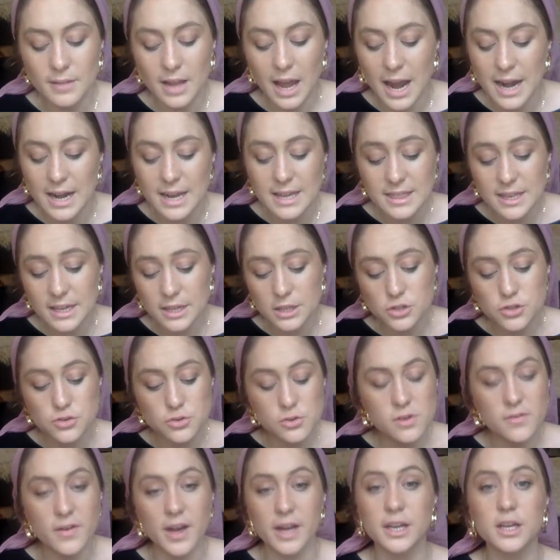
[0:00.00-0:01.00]
And I think it's
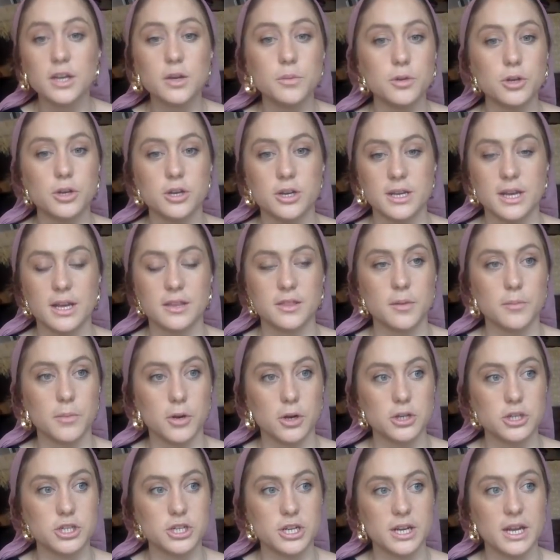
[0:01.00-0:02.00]
true of any community at the
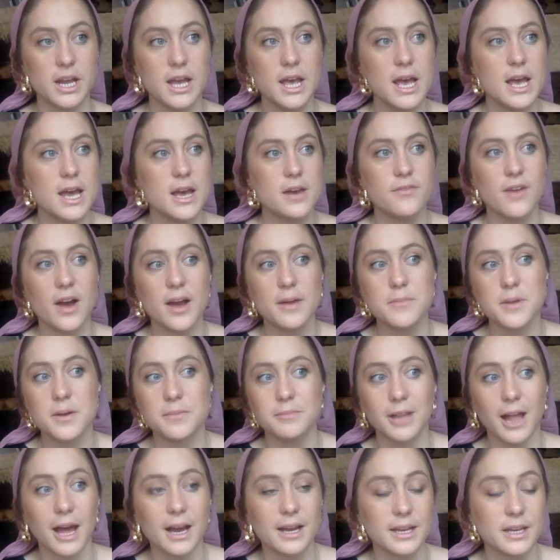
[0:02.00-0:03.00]
margin. If I'm a
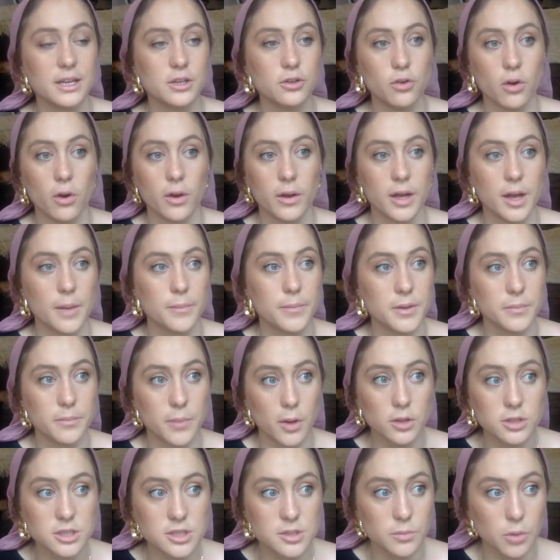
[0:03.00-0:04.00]
Black kid growing up in
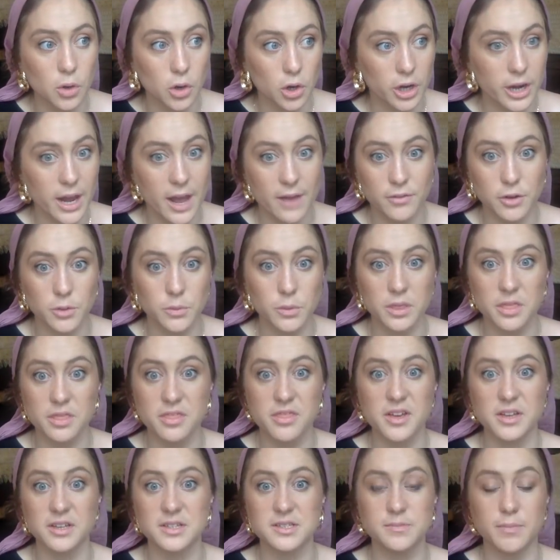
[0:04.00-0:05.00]
Baltimore and everyone
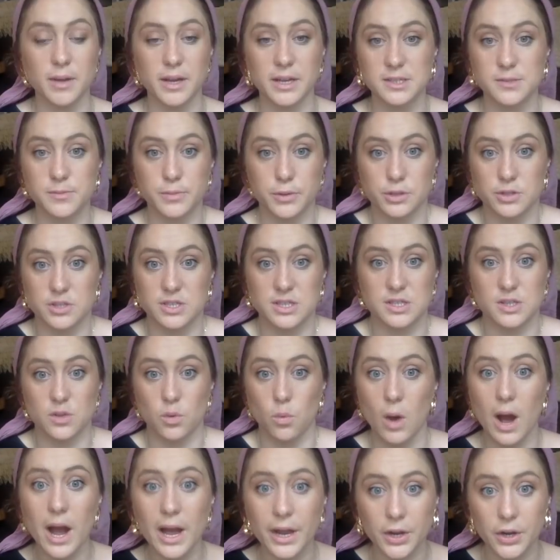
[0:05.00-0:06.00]
thinks my experience is The
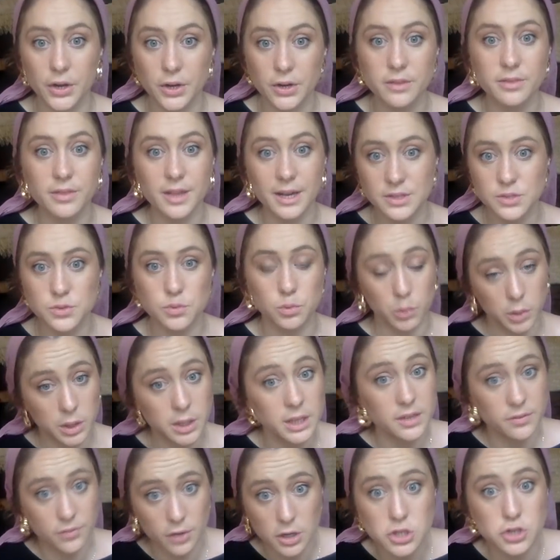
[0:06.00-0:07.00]
Wire, that's
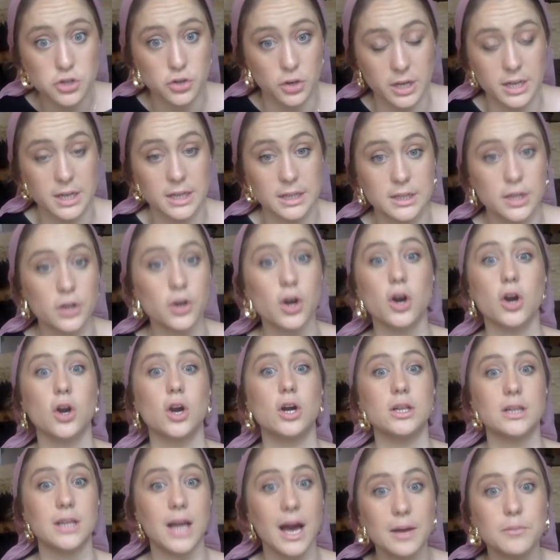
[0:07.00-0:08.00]
really frustrating. There
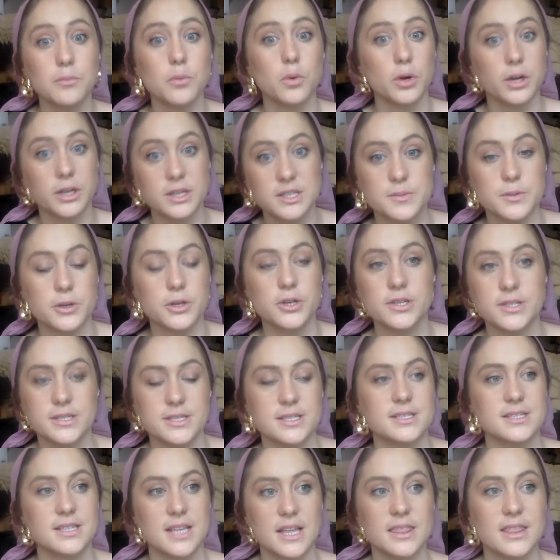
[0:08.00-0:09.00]
are a lot more
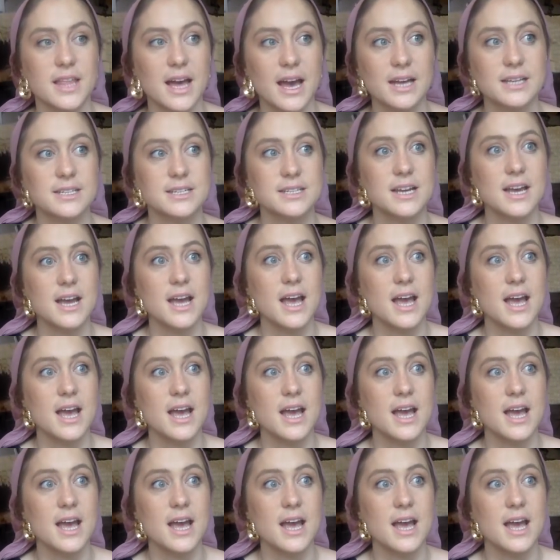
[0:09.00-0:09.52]
experiences than that.